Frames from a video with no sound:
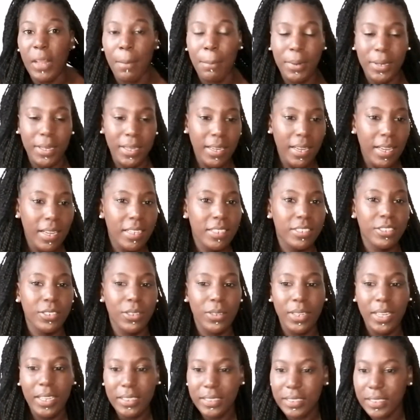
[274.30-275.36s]
But yeah, so
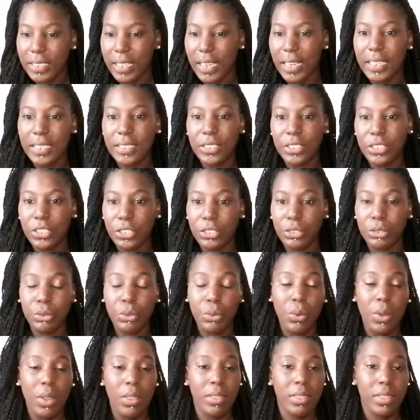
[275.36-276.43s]
let's get
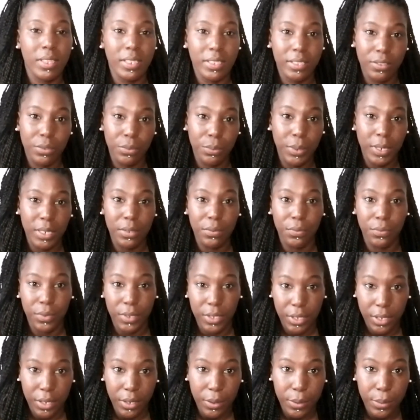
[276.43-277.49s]
into this week's
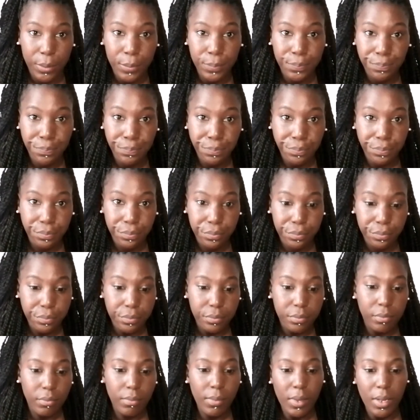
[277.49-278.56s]
video.
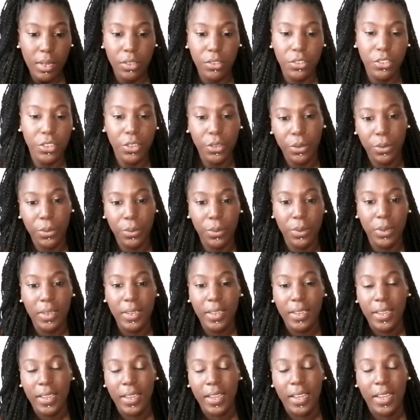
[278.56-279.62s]
So
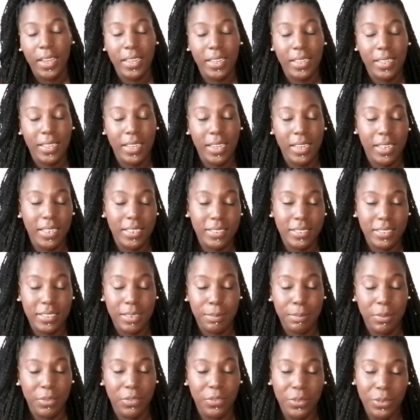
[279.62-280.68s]
like I
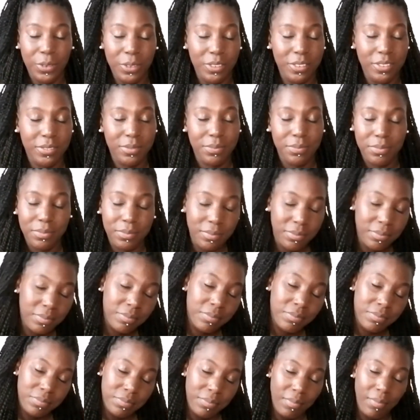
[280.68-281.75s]
said before,
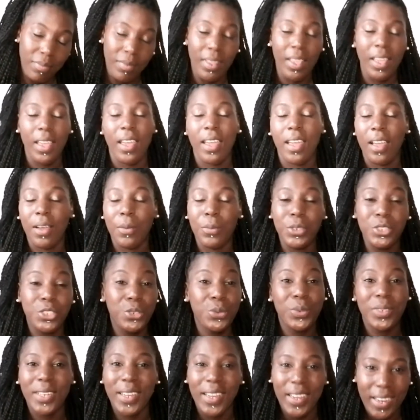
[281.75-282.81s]
we're
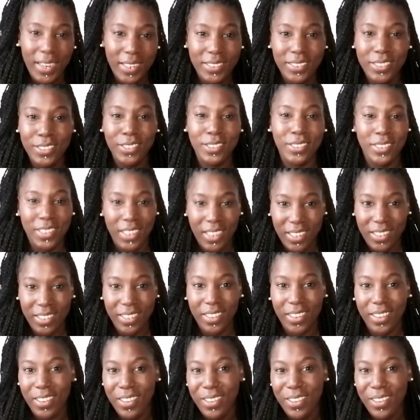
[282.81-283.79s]
doing an A to Z